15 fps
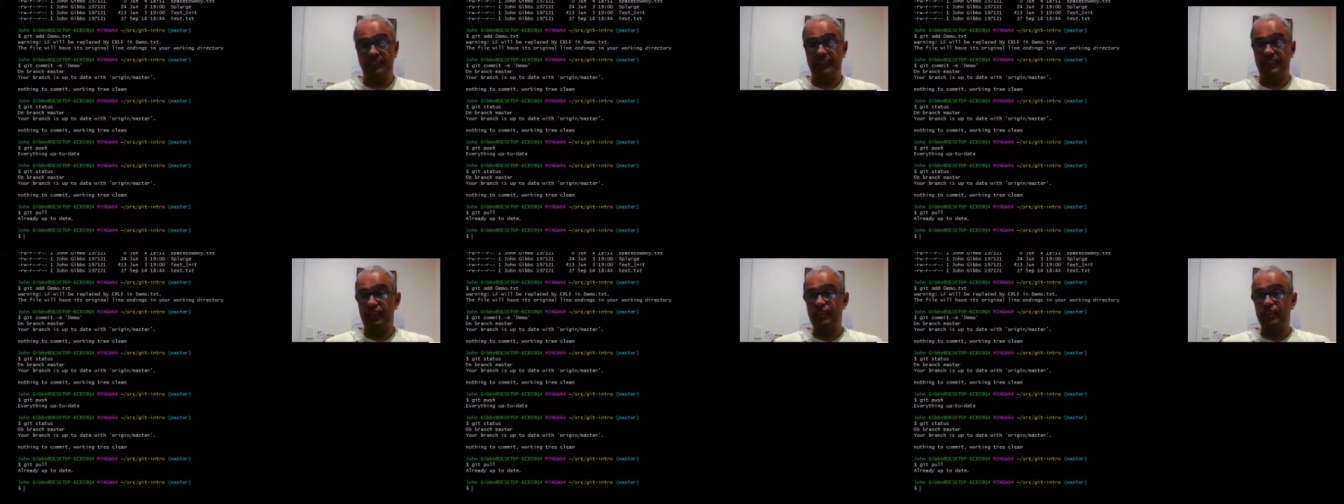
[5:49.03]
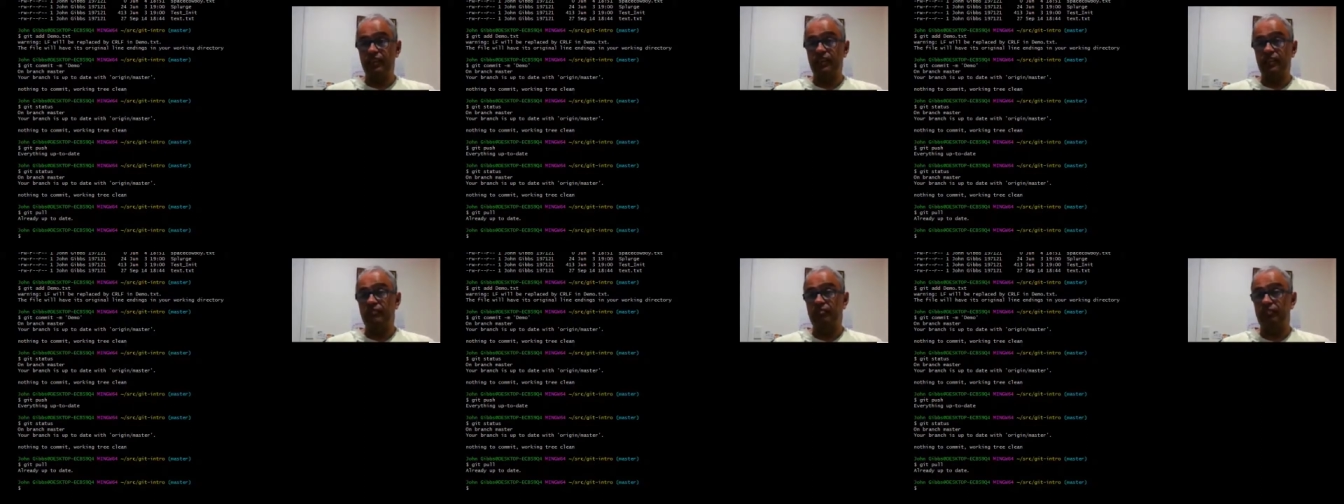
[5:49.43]
So you
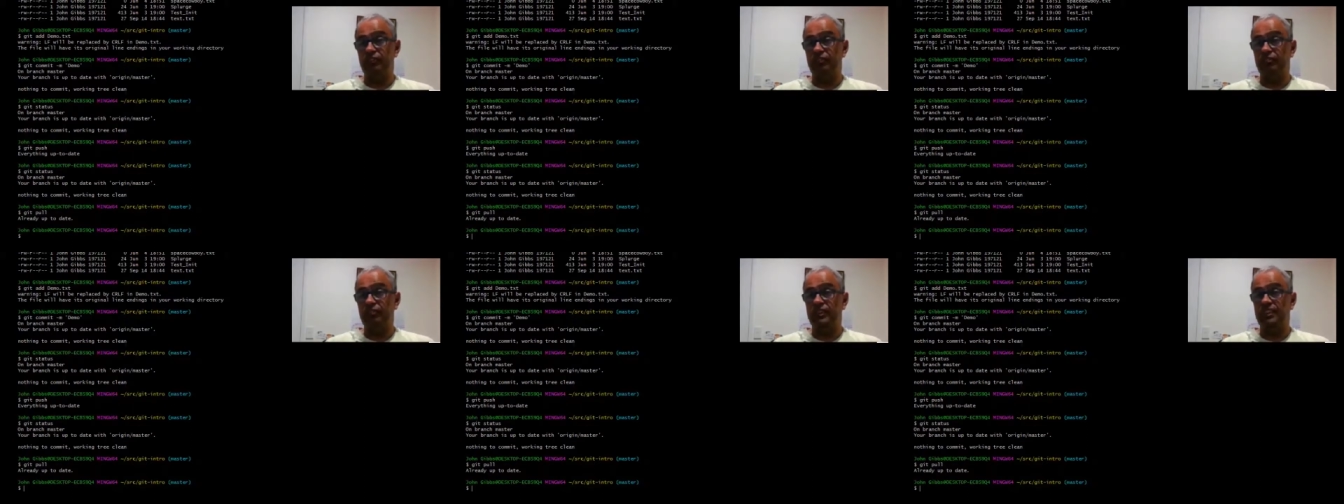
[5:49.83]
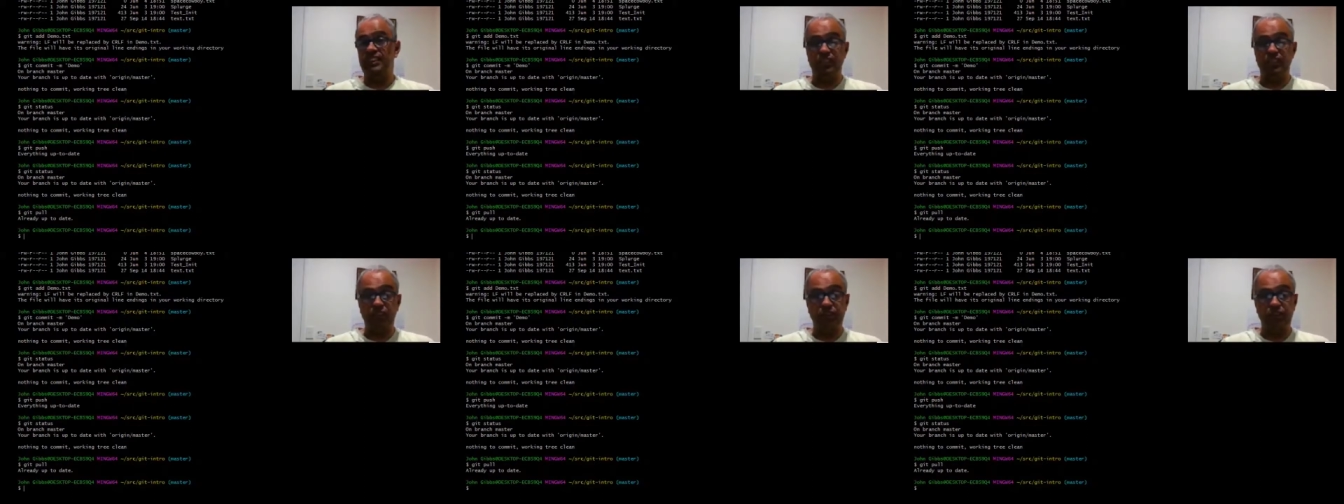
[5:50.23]
can feel free
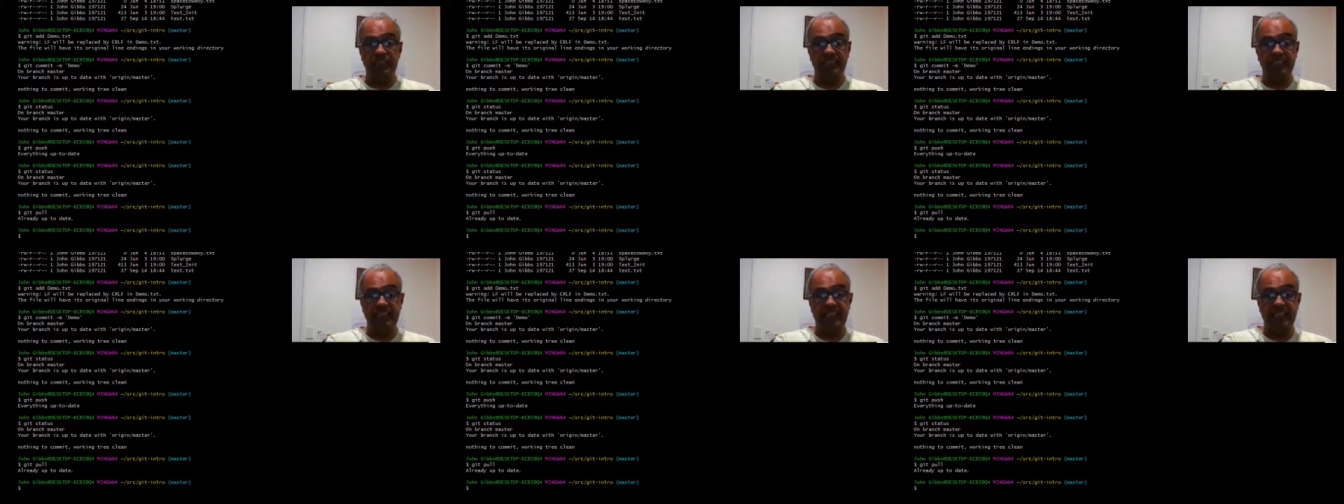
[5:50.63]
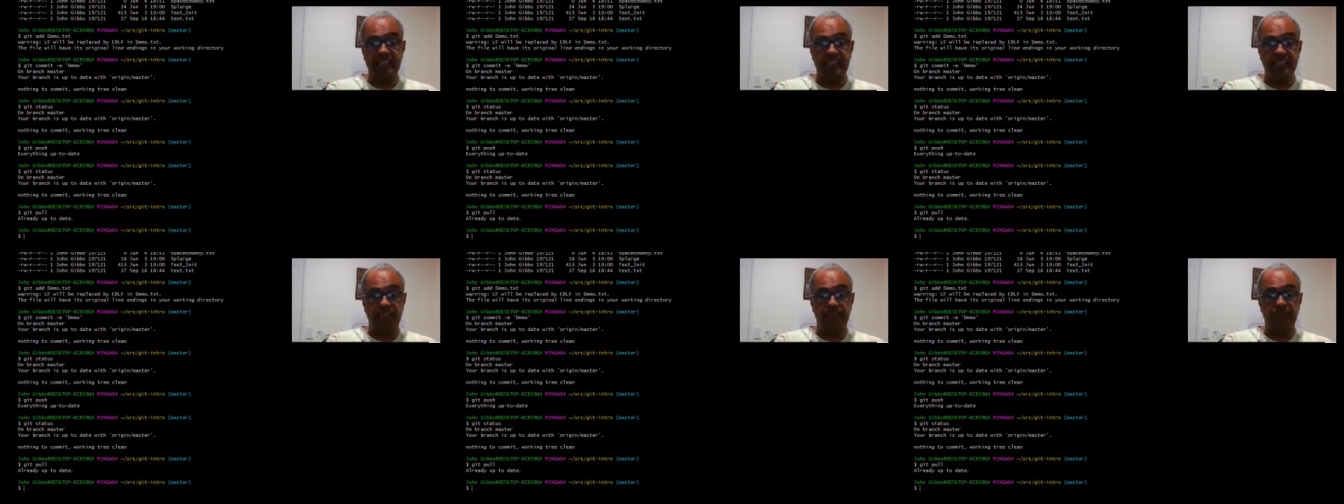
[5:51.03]
to use this
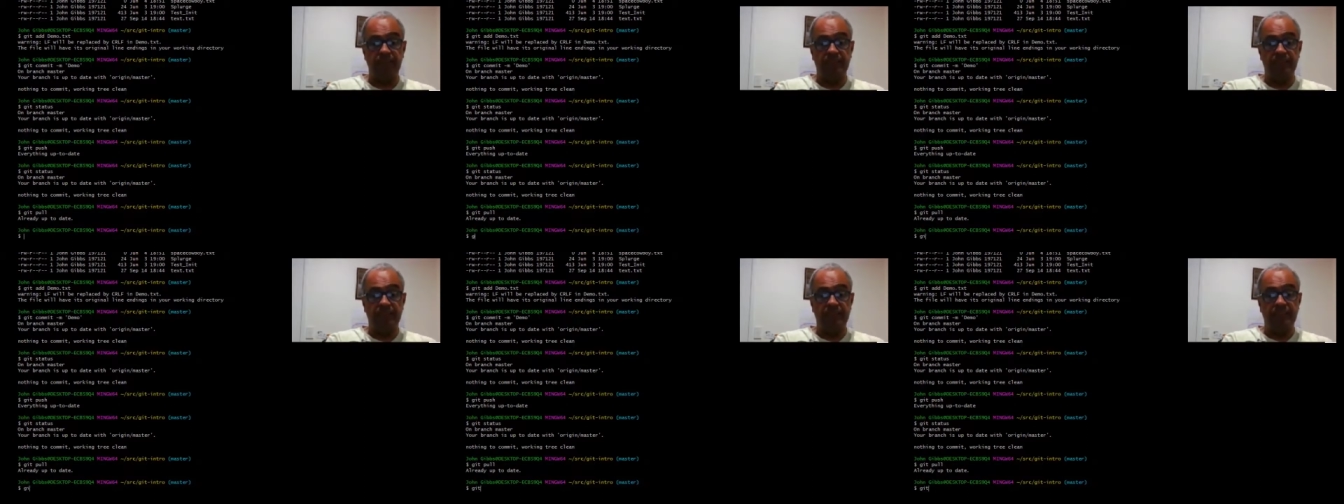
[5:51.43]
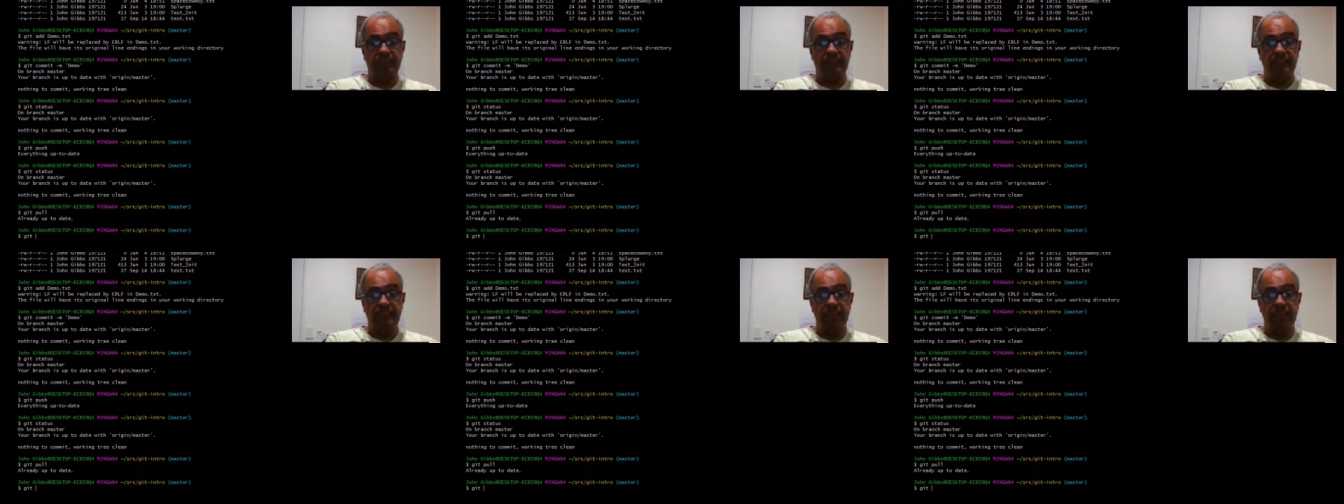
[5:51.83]
anytime.
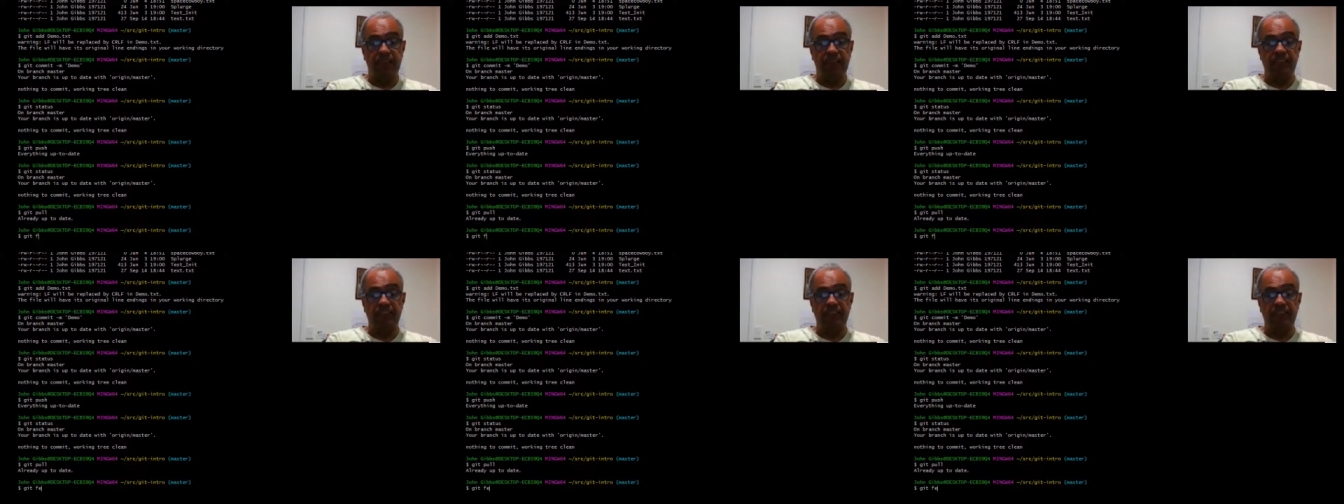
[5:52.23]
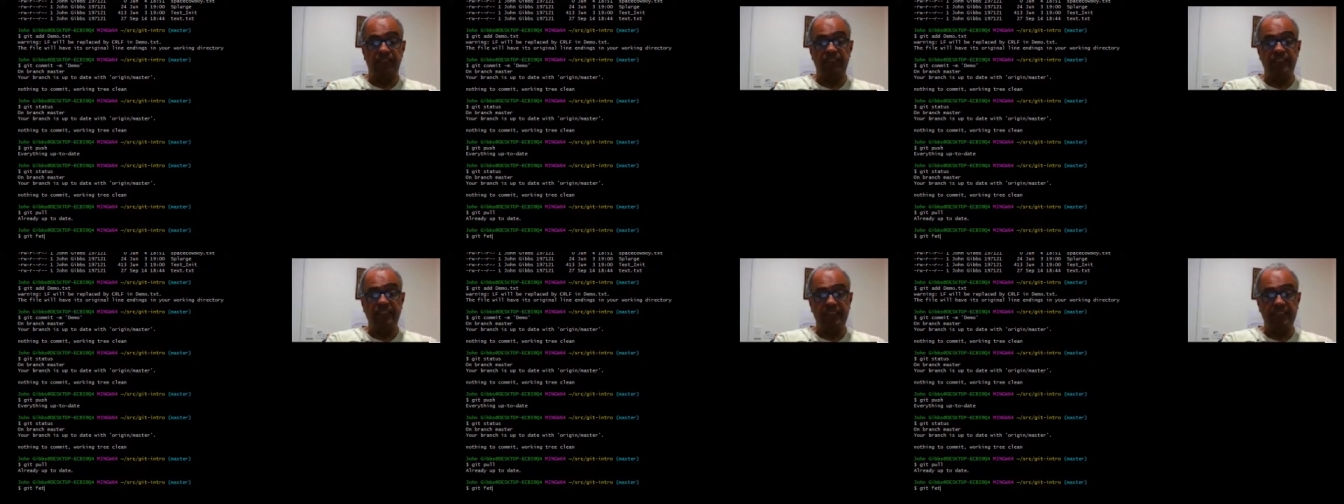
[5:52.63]
So Git
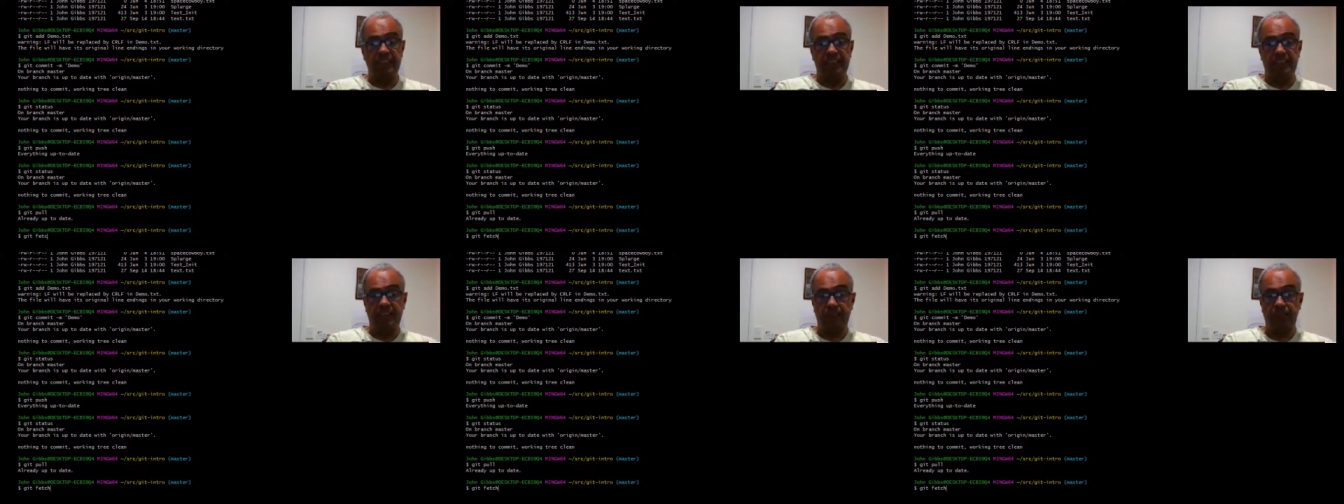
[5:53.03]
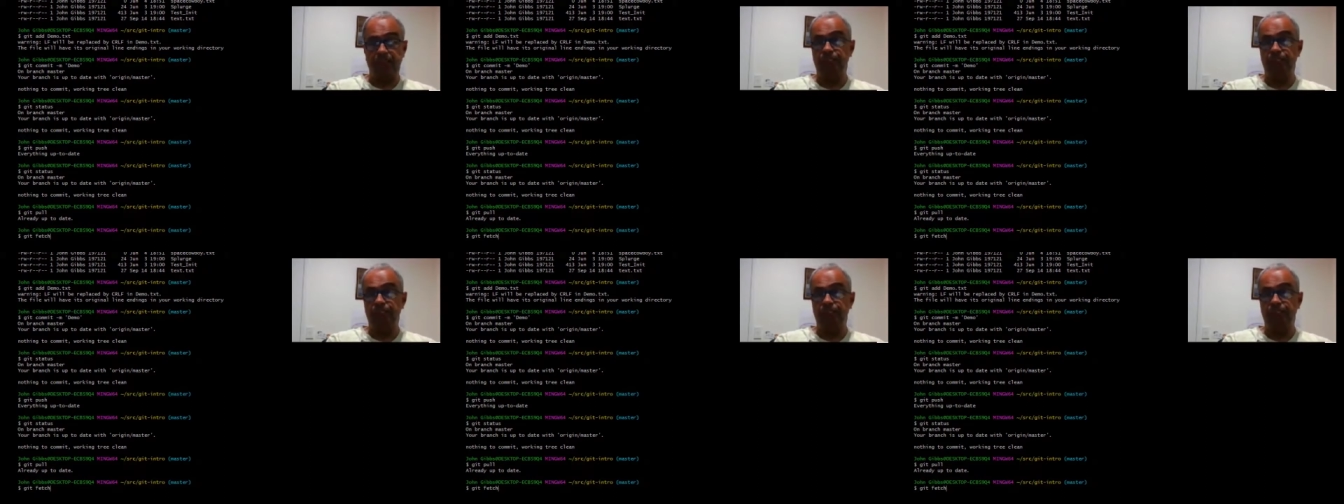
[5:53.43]
Fetch.